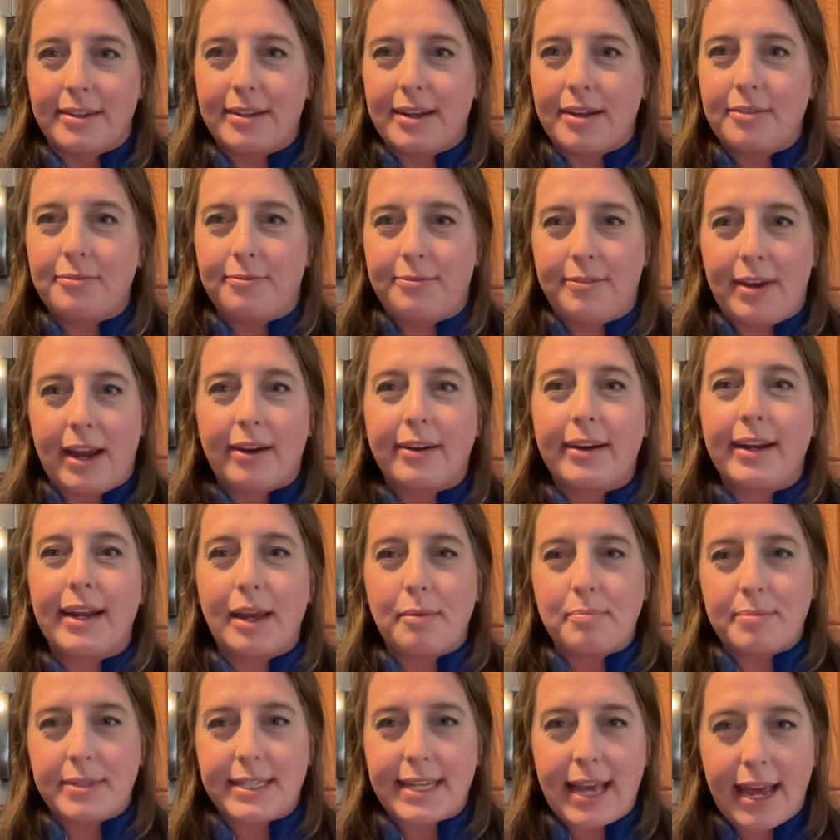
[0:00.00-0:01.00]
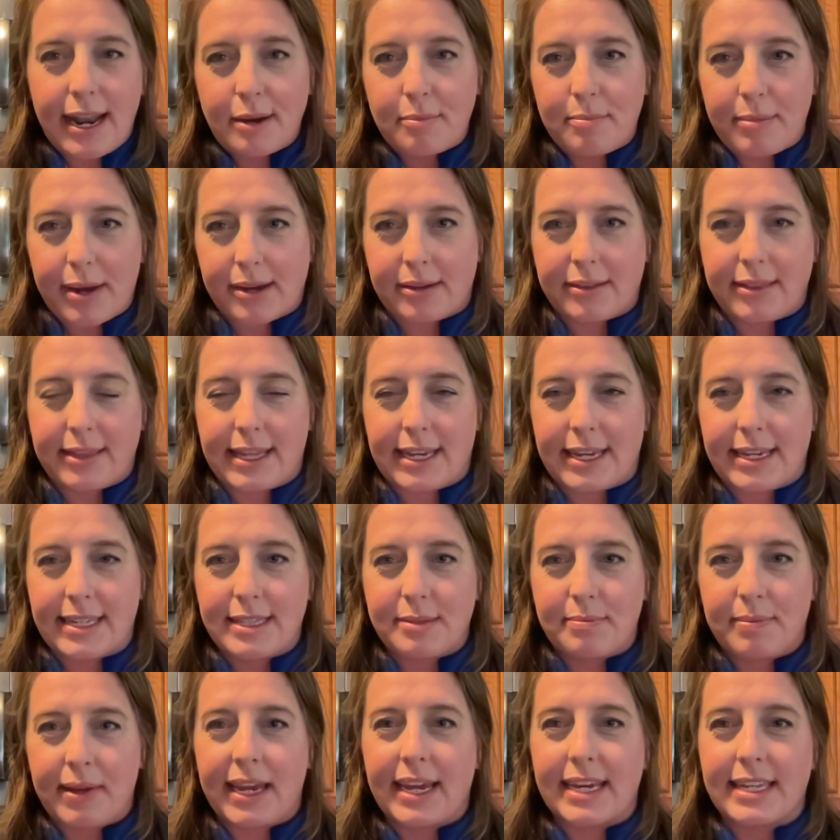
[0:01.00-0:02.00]
very upset about
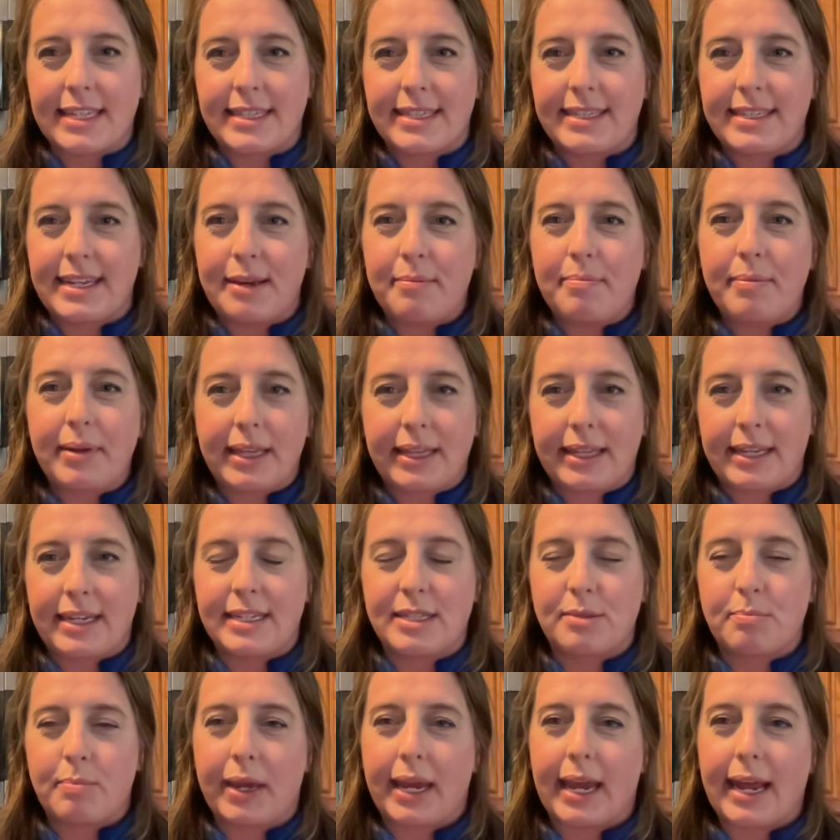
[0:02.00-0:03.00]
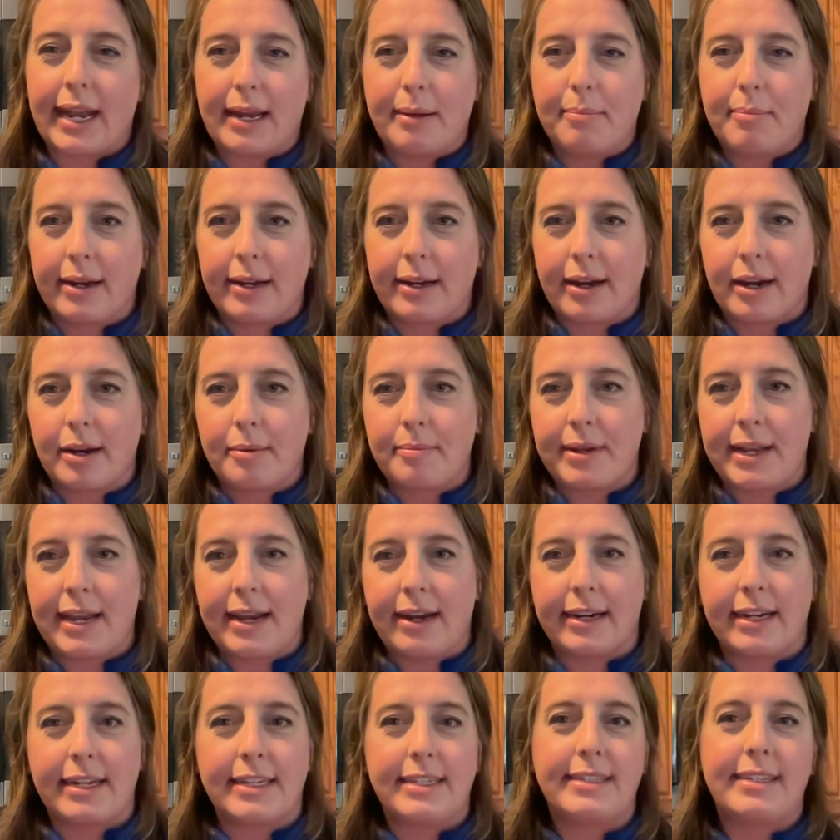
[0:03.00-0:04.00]
this because typically spaghetti
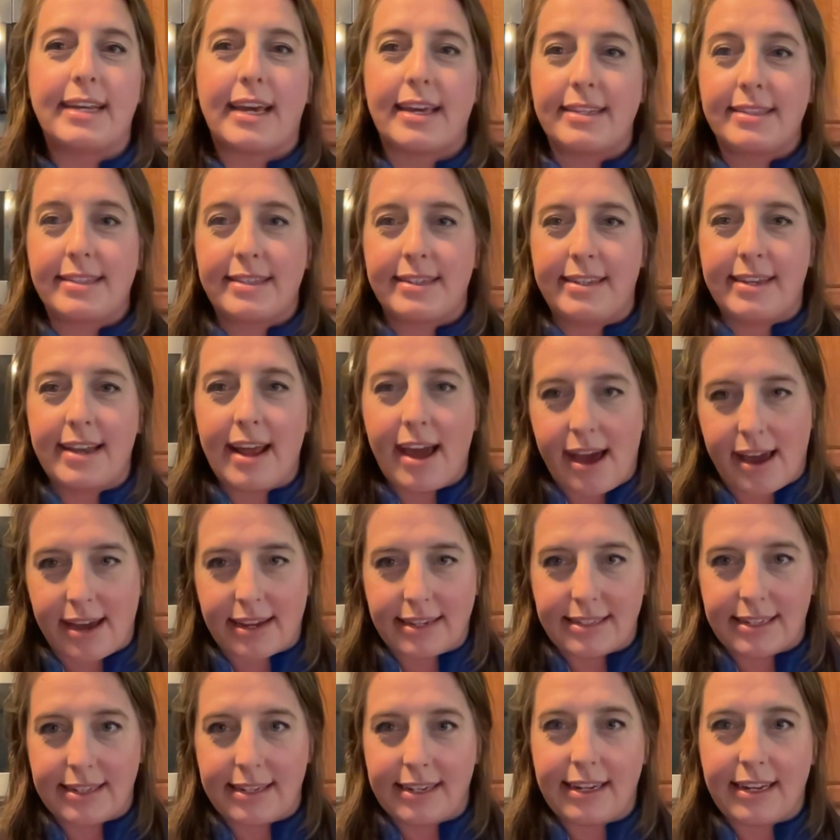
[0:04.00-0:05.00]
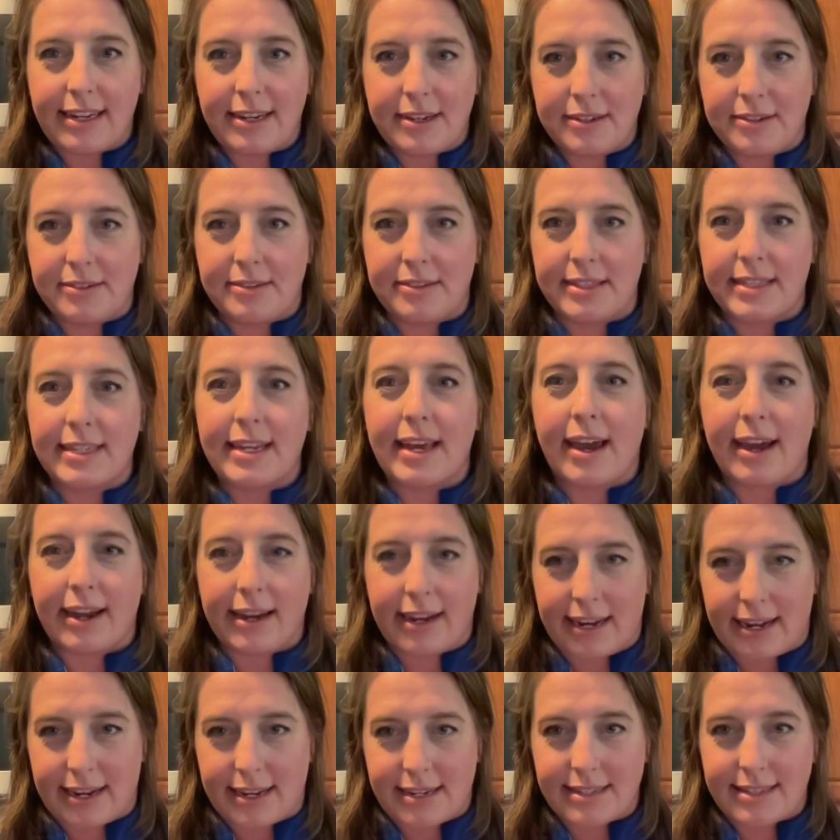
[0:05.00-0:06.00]
carbonara does not use
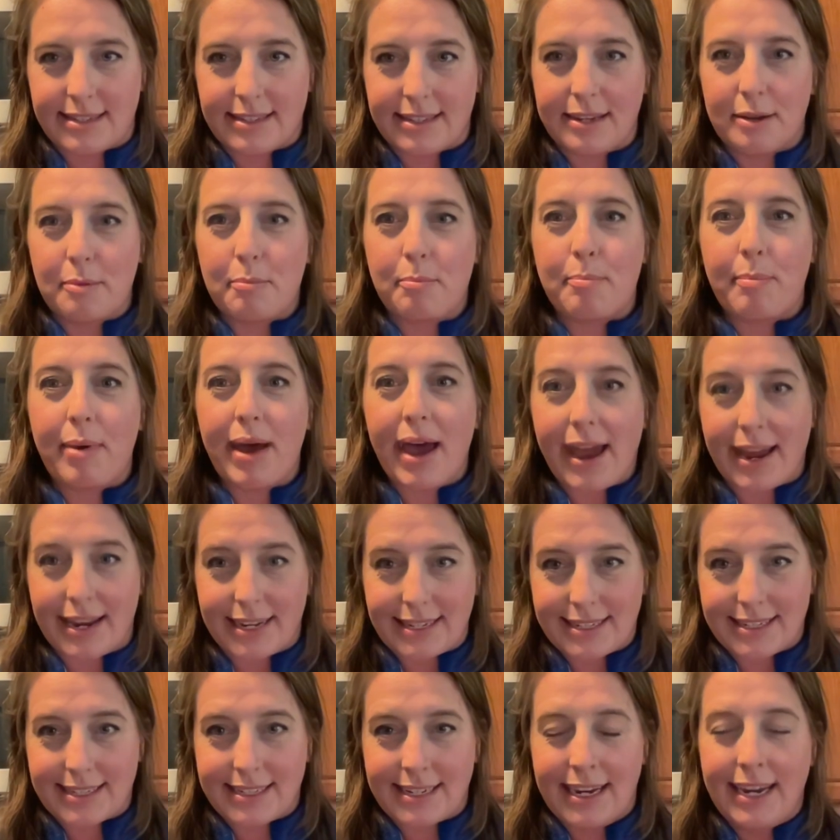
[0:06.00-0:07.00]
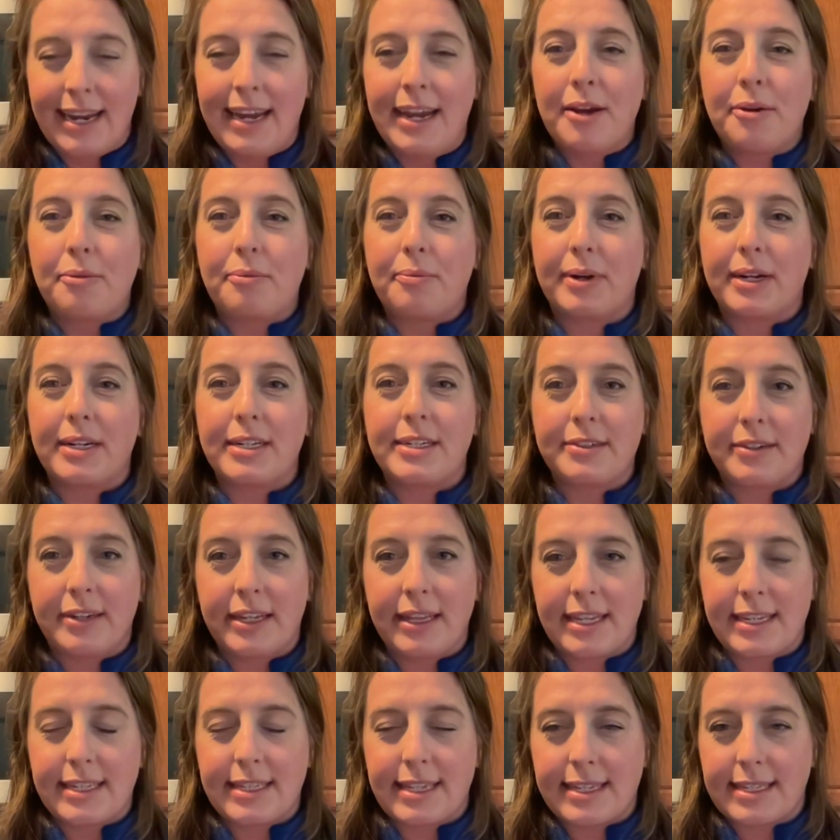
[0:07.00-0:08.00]
onions, but we're doing
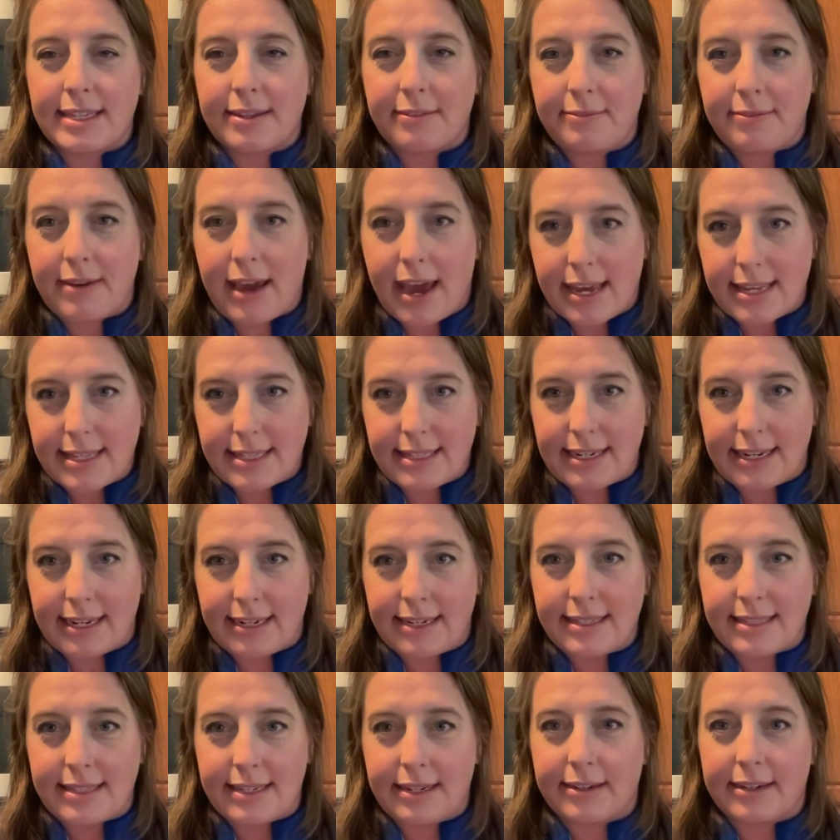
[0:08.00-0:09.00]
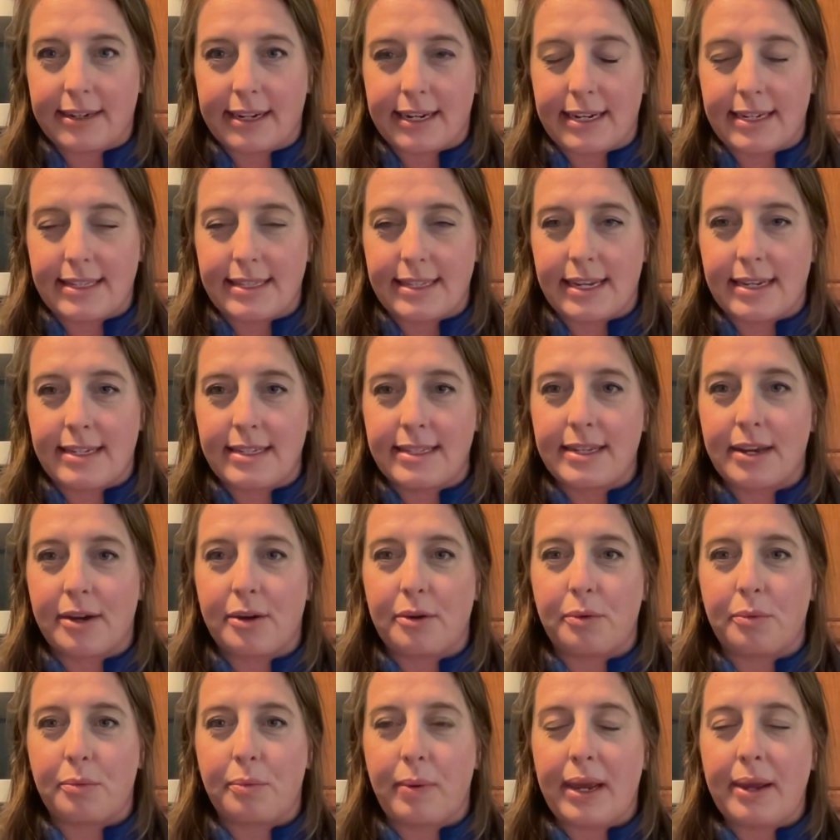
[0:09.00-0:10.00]
this as a fasting series, and
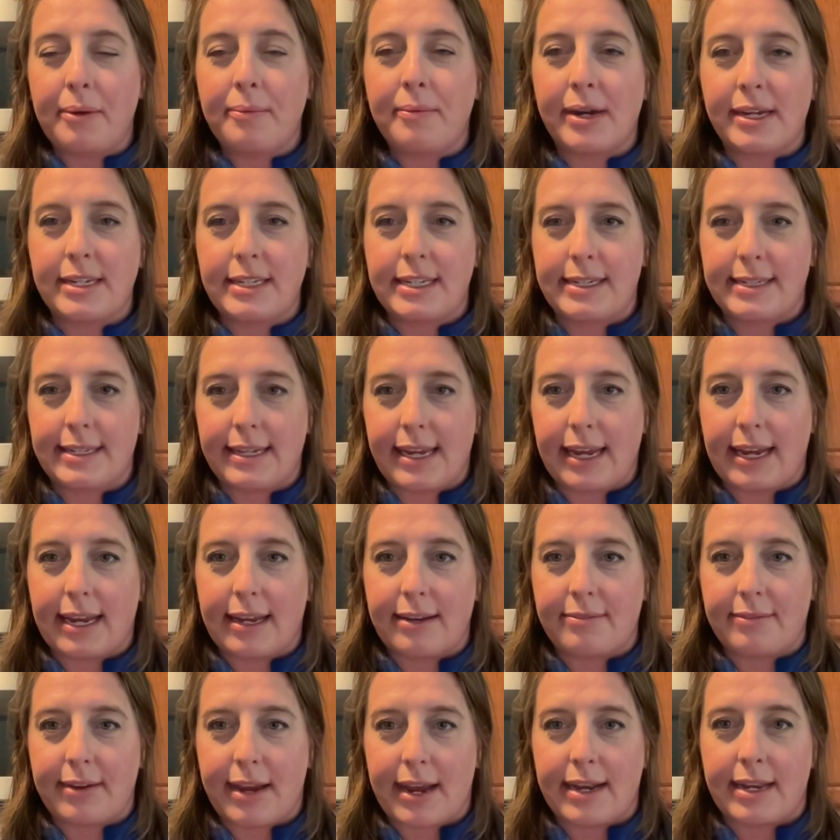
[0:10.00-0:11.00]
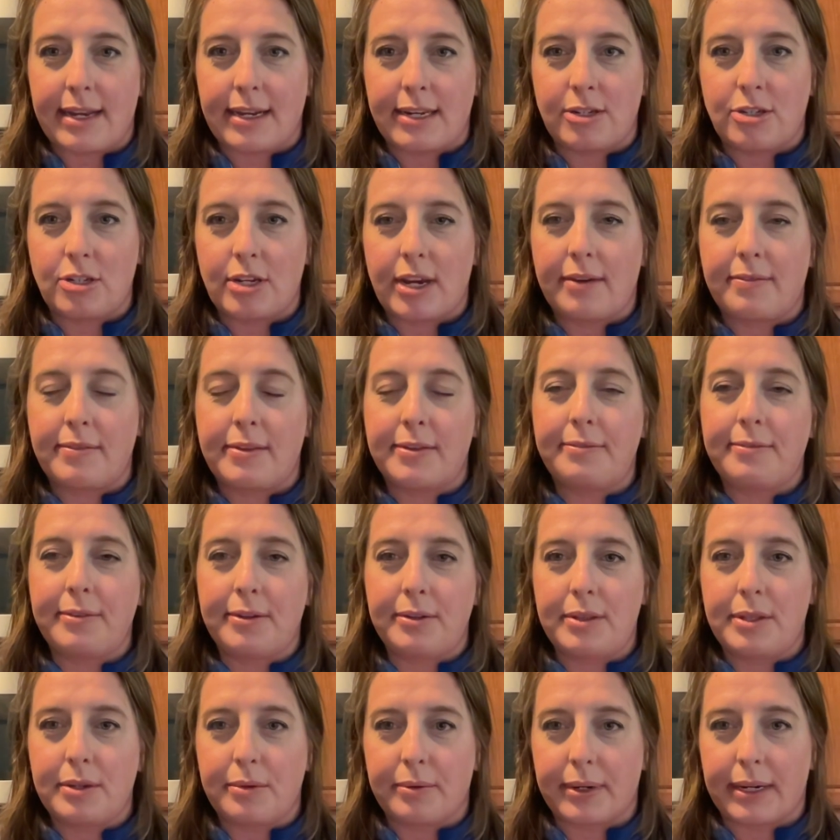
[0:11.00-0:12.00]
so we want to take advantage of the
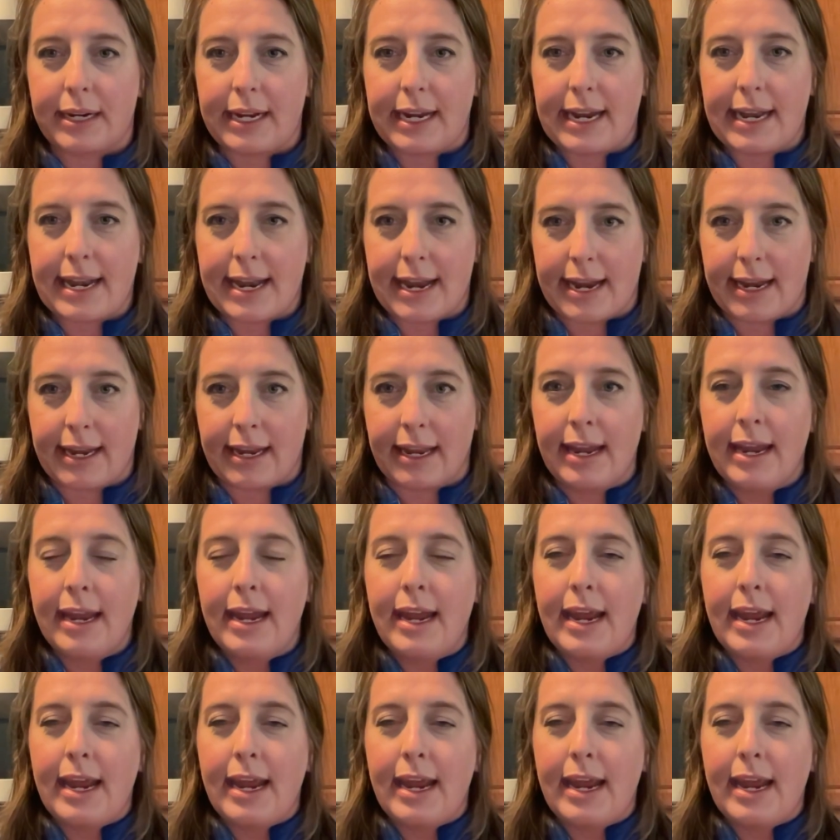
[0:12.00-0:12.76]
food that we're eating.